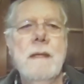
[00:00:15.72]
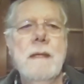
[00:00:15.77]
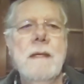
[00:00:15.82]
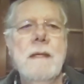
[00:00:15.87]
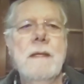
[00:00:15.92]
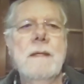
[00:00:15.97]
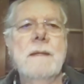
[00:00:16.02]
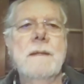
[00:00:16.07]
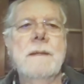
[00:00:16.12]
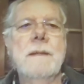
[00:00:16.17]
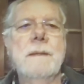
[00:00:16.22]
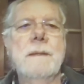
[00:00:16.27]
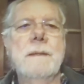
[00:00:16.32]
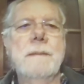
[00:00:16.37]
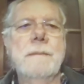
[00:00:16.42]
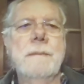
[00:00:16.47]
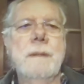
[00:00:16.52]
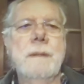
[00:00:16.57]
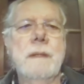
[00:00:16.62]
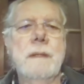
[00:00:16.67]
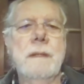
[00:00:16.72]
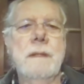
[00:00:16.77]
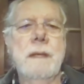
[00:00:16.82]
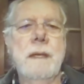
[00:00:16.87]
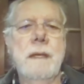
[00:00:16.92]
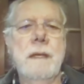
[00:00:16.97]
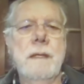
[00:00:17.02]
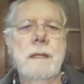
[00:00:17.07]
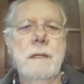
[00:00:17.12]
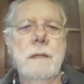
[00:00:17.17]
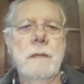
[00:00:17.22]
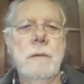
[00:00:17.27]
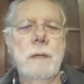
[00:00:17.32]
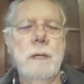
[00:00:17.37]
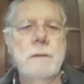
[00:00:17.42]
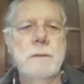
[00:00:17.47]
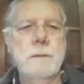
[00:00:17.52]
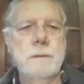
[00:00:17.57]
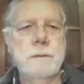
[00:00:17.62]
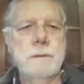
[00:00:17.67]
I had a
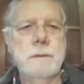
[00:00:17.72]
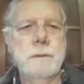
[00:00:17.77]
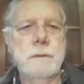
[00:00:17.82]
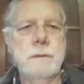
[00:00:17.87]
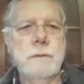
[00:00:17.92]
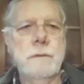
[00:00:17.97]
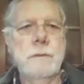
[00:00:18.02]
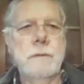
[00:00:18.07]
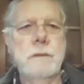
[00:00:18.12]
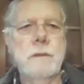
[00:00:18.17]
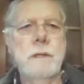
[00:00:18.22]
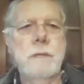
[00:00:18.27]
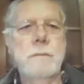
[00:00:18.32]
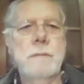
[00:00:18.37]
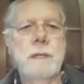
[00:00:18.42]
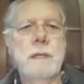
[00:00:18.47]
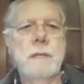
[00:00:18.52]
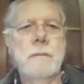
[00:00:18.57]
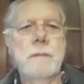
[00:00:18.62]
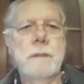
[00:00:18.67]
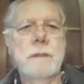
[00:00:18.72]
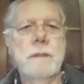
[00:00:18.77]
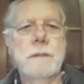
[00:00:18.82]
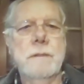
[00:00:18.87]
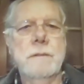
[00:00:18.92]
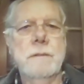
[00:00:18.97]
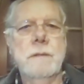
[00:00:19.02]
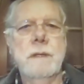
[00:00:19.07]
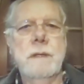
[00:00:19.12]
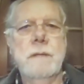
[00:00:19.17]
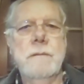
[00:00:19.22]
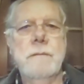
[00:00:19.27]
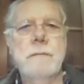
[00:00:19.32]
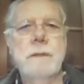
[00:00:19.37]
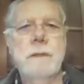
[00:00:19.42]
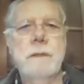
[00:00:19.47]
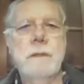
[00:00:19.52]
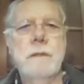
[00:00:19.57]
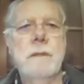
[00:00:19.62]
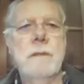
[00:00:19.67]
graduate student who came down with this, so I had
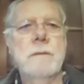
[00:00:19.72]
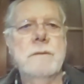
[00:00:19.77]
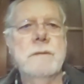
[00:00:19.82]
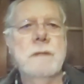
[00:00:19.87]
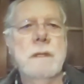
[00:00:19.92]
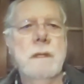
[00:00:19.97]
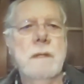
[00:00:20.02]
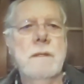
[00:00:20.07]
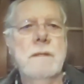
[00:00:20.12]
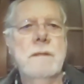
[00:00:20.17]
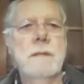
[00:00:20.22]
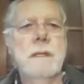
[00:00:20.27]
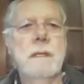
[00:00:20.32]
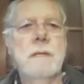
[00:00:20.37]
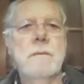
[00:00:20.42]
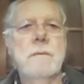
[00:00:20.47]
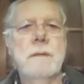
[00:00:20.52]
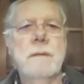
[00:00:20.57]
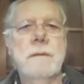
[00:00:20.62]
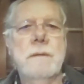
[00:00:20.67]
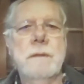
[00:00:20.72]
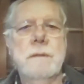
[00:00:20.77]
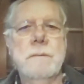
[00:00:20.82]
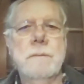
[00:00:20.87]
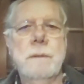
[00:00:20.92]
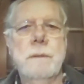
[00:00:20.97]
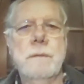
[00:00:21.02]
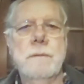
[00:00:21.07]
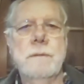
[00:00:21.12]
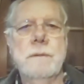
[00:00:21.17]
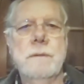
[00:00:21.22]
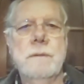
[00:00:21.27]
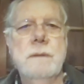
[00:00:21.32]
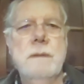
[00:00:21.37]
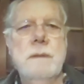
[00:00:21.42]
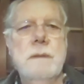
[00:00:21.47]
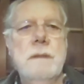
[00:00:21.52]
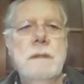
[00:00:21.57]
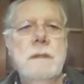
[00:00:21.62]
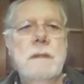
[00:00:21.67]
very close contact with this person.
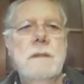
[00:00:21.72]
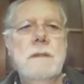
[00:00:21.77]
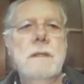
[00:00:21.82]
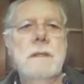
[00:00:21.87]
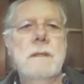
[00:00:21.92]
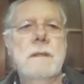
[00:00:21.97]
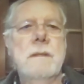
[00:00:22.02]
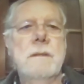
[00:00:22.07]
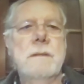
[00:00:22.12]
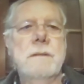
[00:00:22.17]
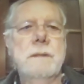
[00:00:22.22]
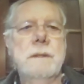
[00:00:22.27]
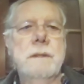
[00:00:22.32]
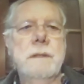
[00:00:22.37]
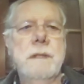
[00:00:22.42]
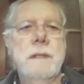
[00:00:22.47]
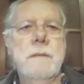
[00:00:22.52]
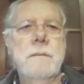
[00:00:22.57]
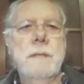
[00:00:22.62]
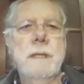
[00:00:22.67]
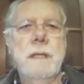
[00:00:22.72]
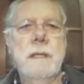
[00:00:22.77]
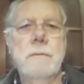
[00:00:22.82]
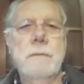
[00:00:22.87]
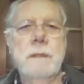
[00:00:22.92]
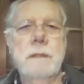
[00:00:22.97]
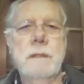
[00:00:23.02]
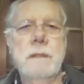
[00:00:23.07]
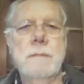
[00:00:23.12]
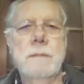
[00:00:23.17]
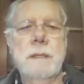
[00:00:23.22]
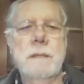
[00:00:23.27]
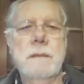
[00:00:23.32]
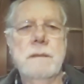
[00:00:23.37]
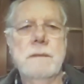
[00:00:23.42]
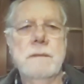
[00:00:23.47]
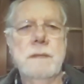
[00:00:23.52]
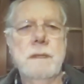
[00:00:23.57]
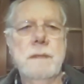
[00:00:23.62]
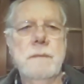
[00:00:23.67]
She came down with it about
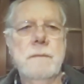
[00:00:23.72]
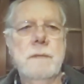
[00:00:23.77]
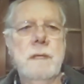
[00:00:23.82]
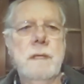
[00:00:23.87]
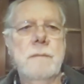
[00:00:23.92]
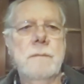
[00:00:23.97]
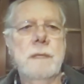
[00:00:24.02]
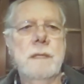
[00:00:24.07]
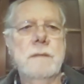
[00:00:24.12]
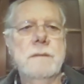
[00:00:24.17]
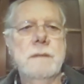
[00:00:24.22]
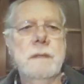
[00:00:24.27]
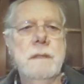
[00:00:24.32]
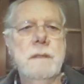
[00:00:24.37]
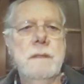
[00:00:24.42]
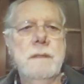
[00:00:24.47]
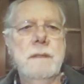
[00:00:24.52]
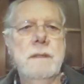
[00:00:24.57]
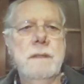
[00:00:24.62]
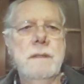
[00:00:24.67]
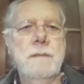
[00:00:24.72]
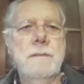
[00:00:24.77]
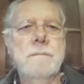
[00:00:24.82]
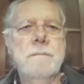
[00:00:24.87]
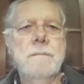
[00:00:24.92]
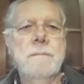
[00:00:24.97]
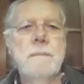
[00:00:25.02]
the same time my son did.